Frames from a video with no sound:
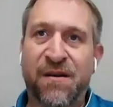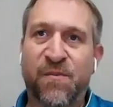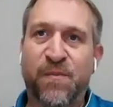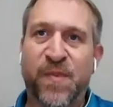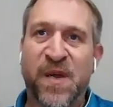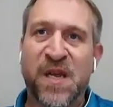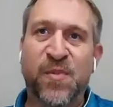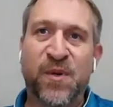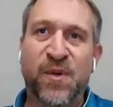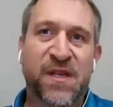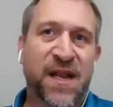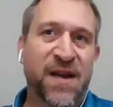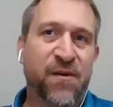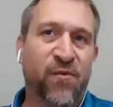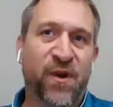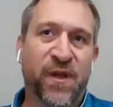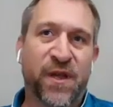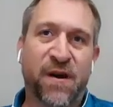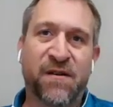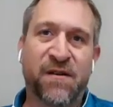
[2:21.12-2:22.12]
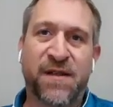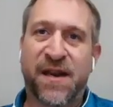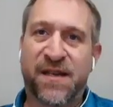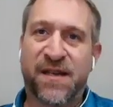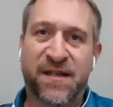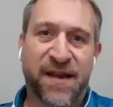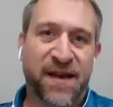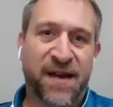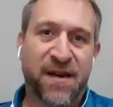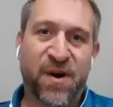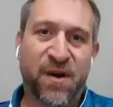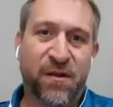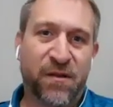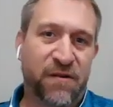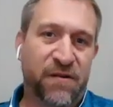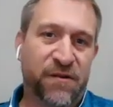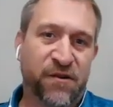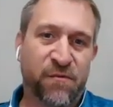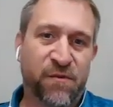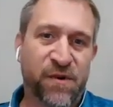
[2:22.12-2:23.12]
people today really aren't that excited about
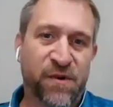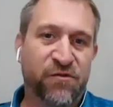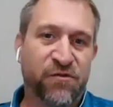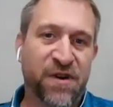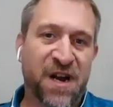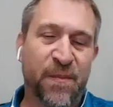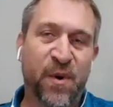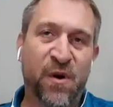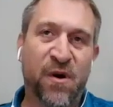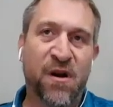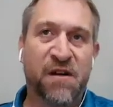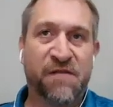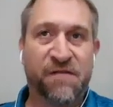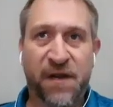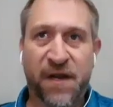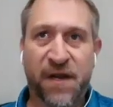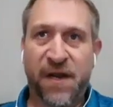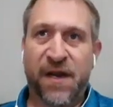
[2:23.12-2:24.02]
literature when you drop it off.